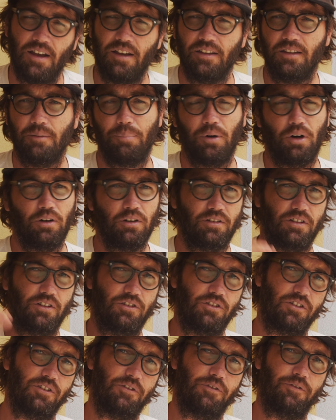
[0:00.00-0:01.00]
the BOXER
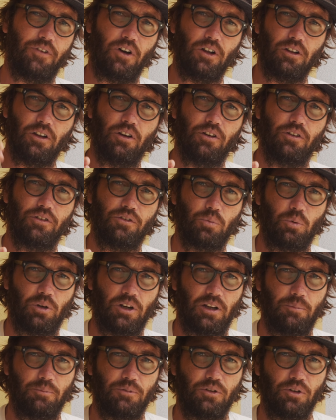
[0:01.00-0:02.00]
just follows what
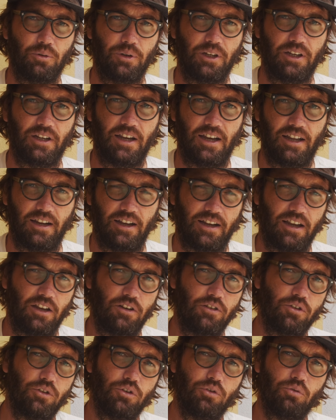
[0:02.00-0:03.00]
I'm doing, and I
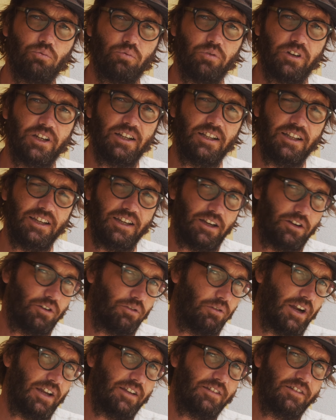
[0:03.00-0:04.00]
can do really
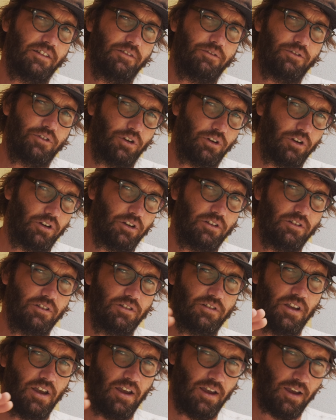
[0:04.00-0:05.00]
aggressive
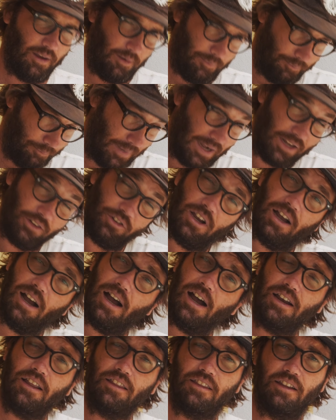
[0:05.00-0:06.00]
turns, much
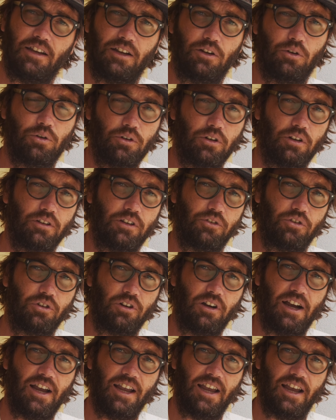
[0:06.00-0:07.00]
harder than I could on the
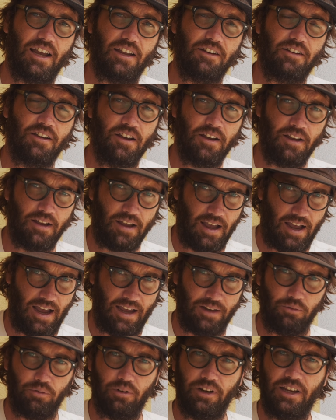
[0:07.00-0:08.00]
Triad,
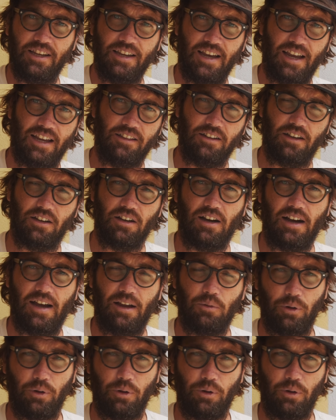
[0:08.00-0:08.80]
and regain the kite